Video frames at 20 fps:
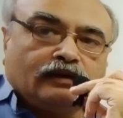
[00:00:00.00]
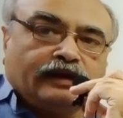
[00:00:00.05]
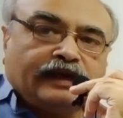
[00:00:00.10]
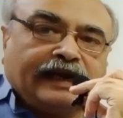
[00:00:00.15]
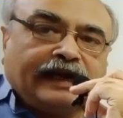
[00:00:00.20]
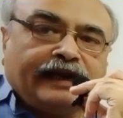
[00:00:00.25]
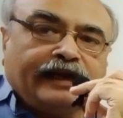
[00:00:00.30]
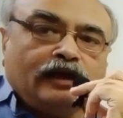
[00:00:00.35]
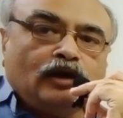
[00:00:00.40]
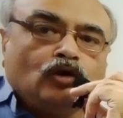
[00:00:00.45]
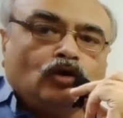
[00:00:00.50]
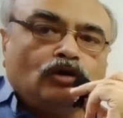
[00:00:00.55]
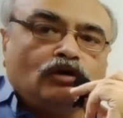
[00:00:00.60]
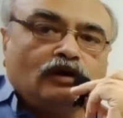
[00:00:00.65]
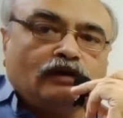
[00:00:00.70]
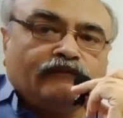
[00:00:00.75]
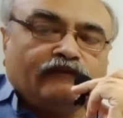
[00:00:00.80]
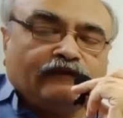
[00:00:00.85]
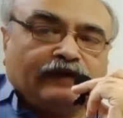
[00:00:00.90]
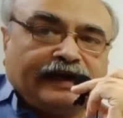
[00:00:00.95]
getting
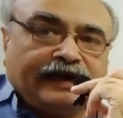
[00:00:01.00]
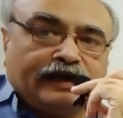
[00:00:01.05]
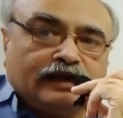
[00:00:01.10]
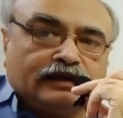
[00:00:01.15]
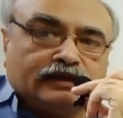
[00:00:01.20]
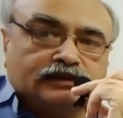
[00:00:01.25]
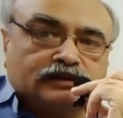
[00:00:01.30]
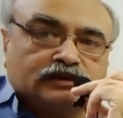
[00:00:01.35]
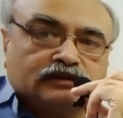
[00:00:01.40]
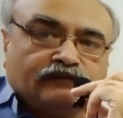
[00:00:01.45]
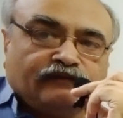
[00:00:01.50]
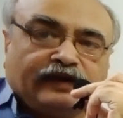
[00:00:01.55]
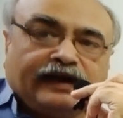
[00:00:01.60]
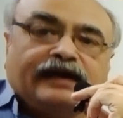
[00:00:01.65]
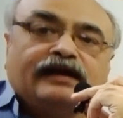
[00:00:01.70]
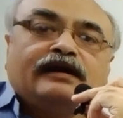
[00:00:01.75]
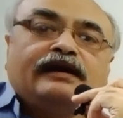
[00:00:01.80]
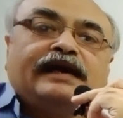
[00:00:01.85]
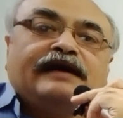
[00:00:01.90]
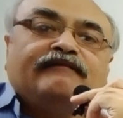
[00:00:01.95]
good vendors,
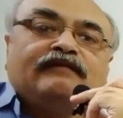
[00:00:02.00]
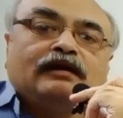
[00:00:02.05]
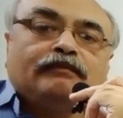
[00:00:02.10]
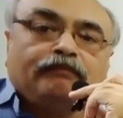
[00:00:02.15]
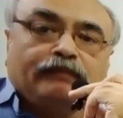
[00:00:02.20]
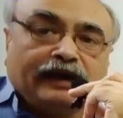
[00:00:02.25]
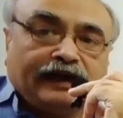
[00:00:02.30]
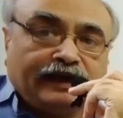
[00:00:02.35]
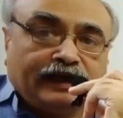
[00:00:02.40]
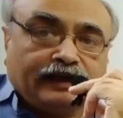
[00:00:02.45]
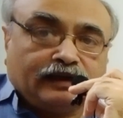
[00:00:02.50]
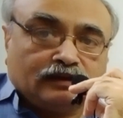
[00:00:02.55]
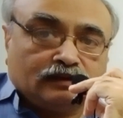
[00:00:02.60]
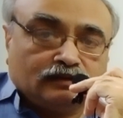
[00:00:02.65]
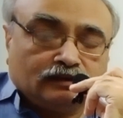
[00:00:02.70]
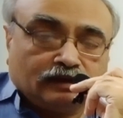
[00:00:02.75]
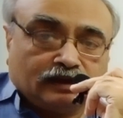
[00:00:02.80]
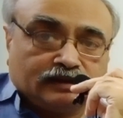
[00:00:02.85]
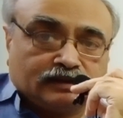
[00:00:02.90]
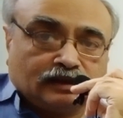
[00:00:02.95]
vendor development
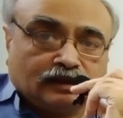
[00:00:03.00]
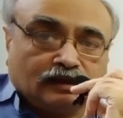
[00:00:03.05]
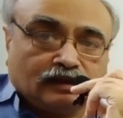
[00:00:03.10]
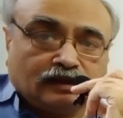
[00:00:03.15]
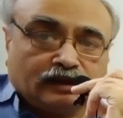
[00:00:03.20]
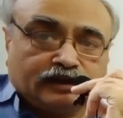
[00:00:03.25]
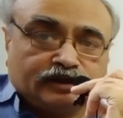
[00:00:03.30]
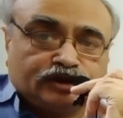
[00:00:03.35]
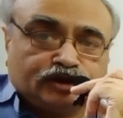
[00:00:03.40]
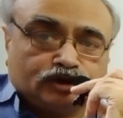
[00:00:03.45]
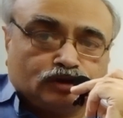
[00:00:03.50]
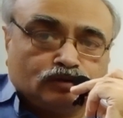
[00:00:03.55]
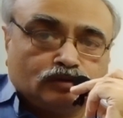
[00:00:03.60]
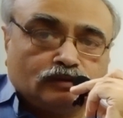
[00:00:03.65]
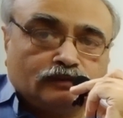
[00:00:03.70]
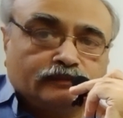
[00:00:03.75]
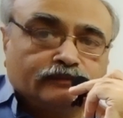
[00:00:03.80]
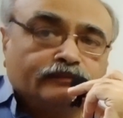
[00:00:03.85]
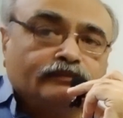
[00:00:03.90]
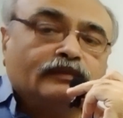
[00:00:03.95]
is another issue.
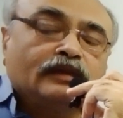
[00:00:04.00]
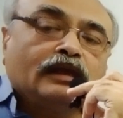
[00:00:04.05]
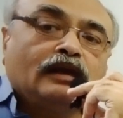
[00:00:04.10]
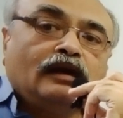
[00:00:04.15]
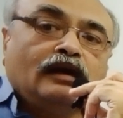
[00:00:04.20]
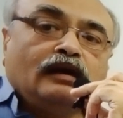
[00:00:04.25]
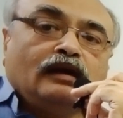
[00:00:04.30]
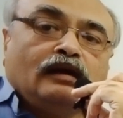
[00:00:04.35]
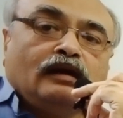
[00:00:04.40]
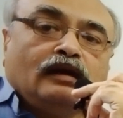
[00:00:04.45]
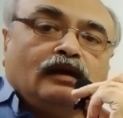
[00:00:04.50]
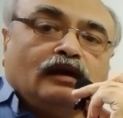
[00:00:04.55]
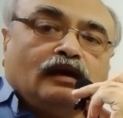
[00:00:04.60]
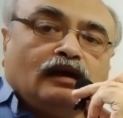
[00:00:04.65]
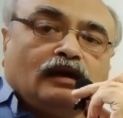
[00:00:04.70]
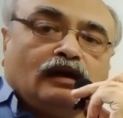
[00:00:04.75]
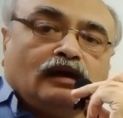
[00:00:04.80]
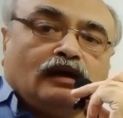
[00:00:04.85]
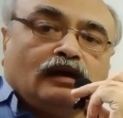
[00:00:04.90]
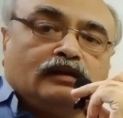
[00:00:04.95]

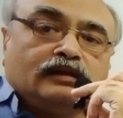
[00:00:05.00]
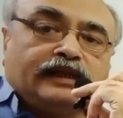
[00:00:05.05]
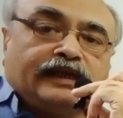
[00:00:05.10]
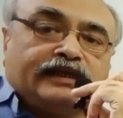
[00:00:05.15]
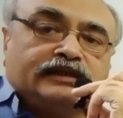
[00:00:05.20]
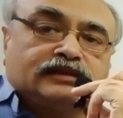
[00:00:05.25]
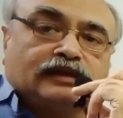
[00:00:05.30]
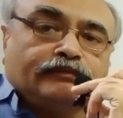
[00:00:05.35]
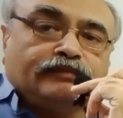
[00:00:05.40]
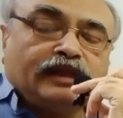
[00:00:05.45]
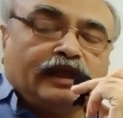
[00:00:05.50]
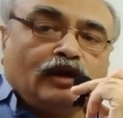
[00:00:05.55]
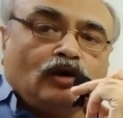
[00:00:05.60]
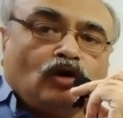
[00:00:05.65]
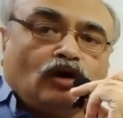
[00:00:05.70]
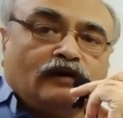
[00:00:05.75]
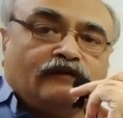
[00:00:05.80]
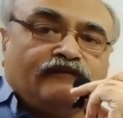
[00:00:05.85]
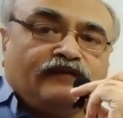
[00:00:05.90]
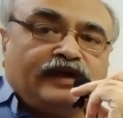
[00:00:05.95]
There is something
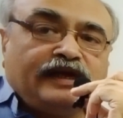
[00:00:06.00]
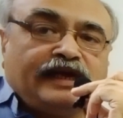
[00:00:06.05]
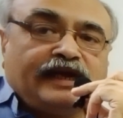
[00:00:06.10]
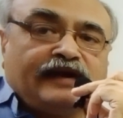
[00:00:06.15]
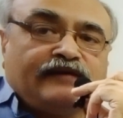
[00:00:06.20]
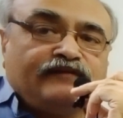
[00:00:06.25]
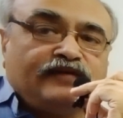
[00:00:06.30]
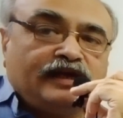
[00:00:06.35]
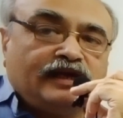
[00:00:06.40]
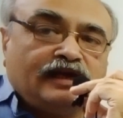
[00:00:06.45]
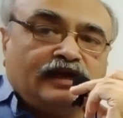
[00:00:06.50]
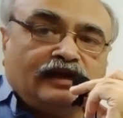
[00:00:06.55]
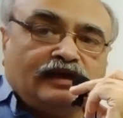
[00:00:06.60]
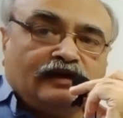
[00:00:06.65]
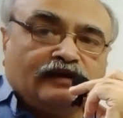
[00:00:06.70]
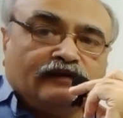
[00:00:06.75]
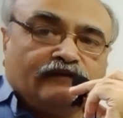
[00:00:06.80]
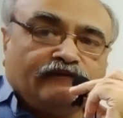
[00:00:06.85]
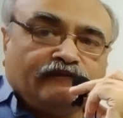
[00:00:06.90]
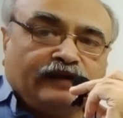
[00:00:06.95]
called
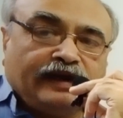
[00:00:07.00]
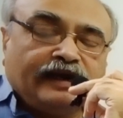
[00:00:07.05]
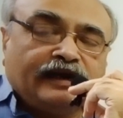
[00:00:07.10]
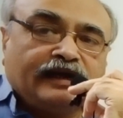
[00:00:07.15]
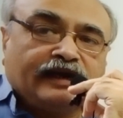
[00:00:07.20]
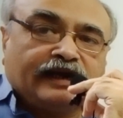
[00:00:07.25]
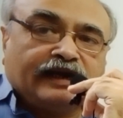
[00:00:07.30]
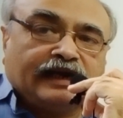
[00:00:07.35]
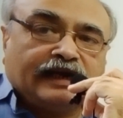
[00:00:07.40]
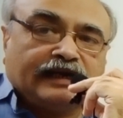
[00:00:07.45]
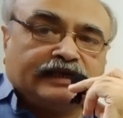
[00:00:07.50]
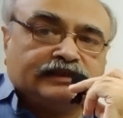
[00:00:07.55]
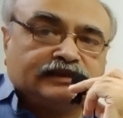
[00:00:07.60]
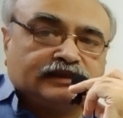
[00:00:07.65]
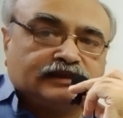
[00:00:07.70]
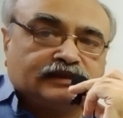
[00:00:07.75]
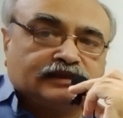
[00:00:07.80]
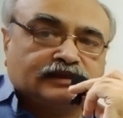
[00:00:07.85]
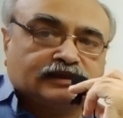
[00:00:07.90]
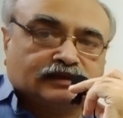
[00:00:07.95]
VAVE, vendor
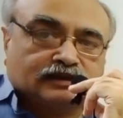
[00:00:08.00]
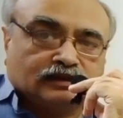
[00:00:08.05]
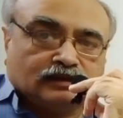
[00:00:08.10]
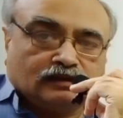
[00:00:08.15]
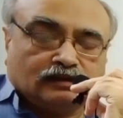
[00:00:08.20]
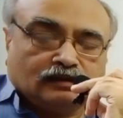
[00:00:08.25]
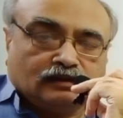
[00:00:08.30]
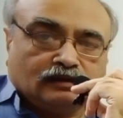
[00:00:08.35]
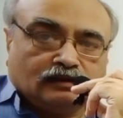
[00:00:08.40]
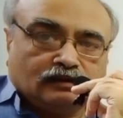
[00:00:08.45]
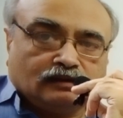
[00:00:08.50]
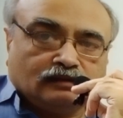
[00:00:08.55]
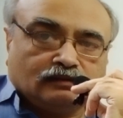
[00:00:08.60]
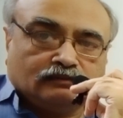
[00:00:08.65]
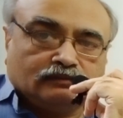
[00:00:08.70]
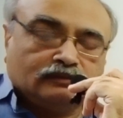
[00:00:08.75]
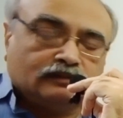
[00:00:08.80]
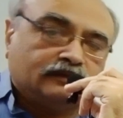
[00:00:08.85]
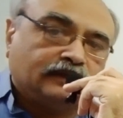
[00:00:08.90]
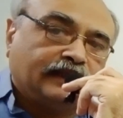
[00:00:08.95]
analysis,
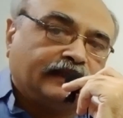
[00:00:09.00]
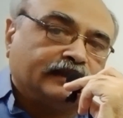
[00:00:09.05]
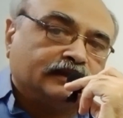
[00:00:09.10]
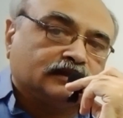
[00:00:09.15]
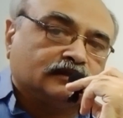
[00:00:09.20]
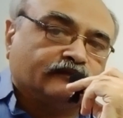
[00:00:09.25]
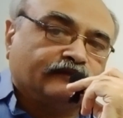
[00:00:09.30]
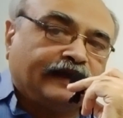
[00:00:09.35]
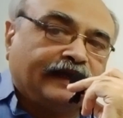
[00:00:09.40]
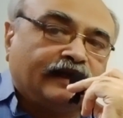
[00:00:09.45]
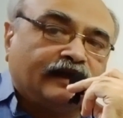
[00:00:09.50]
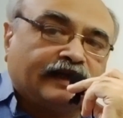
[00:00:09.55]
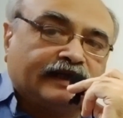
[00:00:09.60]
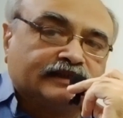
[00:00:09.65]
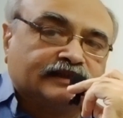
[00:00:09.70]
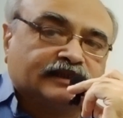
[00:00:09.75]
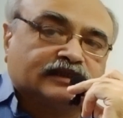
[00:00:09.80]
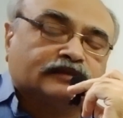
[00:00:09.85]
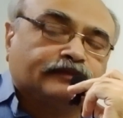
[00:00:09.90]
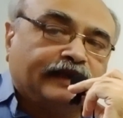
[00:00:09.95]
there is vendor
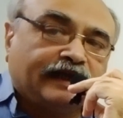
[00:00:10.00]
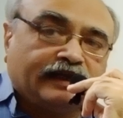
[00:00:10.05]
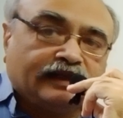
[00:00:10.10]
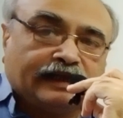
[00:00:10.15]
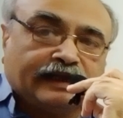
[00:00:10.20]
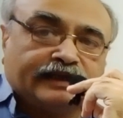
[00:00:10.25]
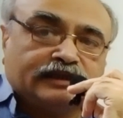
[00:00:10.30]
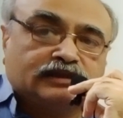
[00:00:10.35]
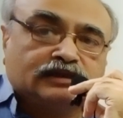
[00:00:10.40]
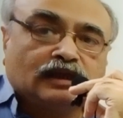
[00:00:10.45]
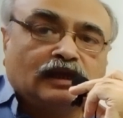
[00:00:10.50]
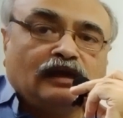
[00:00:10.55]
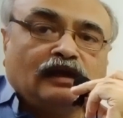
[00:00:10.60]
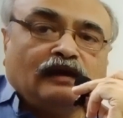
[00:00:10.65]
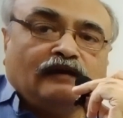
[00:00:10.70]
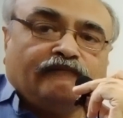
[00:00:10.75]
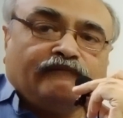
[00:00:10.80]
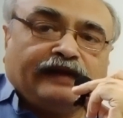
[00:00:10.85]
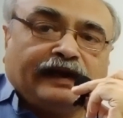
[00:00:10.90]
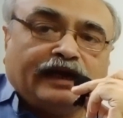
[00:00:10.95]
assessment, there is
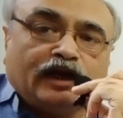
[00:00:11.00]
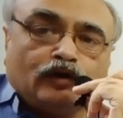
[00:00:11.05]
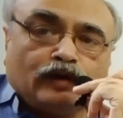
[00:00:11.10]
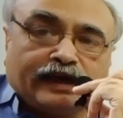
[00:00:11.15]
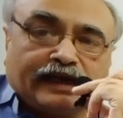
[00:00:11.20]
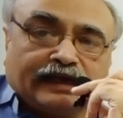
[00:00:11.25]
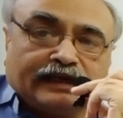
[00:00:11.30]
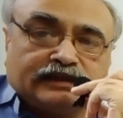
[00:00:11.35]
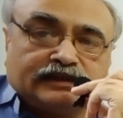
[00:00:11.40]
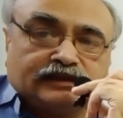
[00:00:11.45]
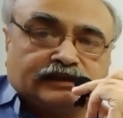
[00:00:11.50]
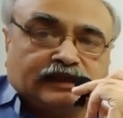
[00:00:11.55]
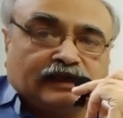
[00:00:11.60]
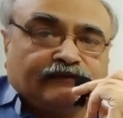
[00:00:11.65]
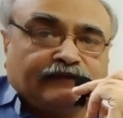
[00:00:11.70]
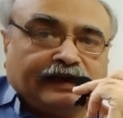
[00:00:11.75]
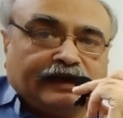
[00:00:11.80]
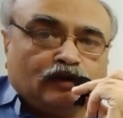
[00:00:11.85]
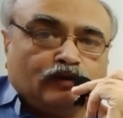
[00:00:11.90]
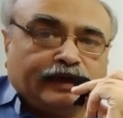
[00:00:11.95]
value analysis and
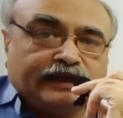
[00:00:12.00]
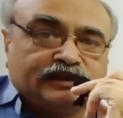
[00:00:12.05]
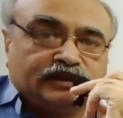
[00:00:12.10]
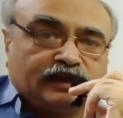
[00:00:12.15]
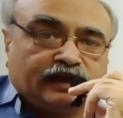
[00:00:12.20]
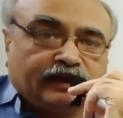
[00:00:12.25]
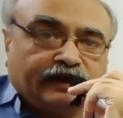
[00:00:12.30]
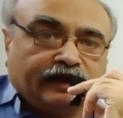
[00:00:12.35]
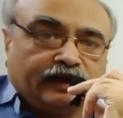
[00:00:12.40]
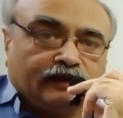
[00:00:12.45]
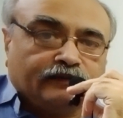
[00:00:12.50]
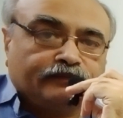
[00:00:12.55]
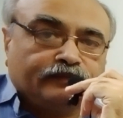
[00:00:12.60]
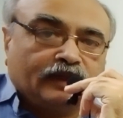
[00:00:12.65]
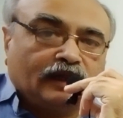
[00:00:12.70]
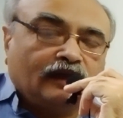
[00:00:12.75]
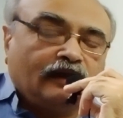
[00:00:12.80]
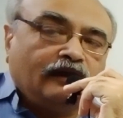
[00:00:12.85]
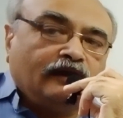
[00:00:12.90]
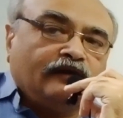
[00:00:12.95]
value engineering.
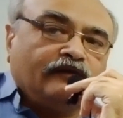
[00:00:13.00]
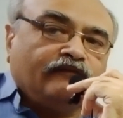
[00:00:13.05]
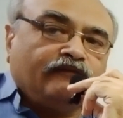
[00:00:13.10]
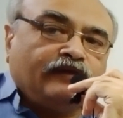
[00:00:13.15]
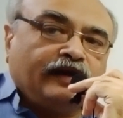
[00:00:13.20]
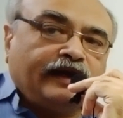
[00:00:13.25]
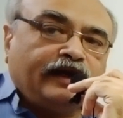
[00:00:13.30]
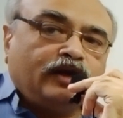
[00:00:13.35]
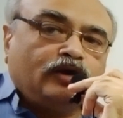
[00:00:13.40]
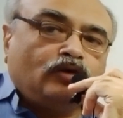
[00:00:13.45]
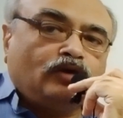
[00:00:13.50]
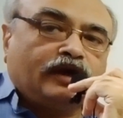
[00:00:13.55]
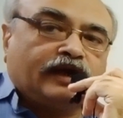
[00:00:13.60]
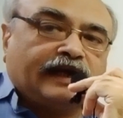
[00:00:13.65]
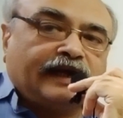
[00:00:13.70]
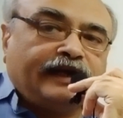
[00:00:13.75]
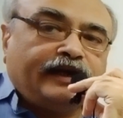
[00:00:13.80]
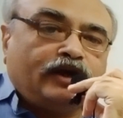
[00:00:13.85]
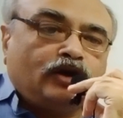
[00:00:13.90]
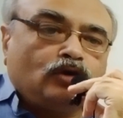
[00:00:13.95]
When you
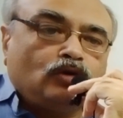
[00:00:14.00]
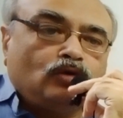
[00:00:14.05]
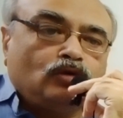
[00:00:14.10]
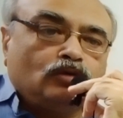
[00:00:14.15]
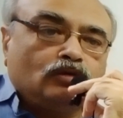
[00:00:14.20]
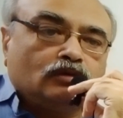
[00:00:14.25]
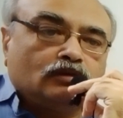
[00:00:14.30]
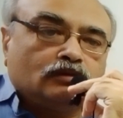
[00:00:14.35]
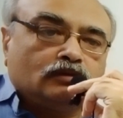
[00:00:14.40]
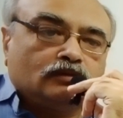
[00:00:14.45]
try to